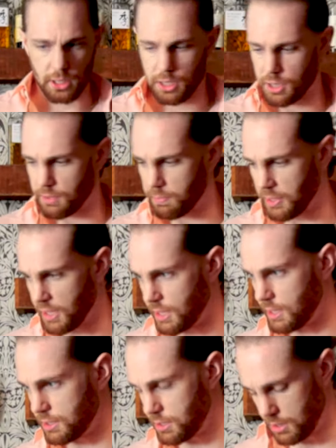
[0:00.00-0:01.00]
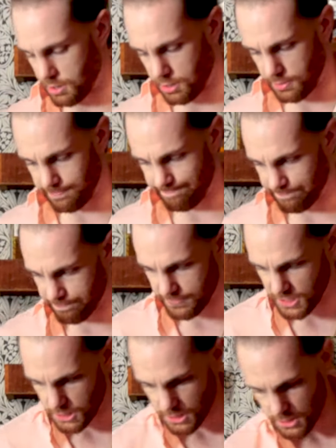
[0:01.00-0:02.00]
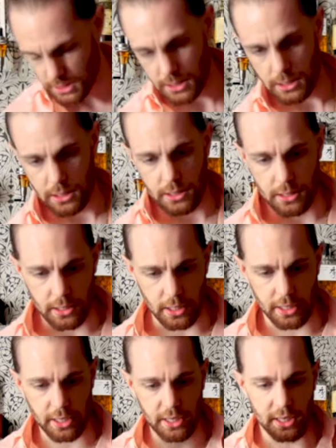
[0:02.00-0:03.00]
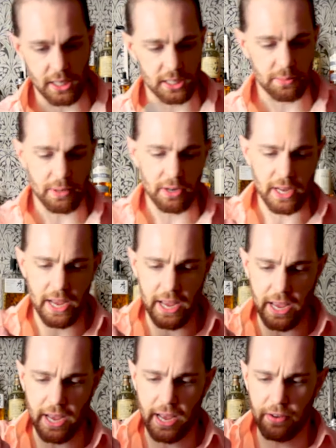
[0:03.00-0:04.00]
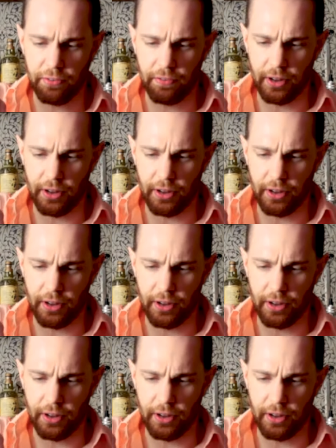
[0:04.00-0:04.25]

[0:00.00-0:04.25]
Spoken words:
Couldn't be easier. All you're going to need is about a 1/2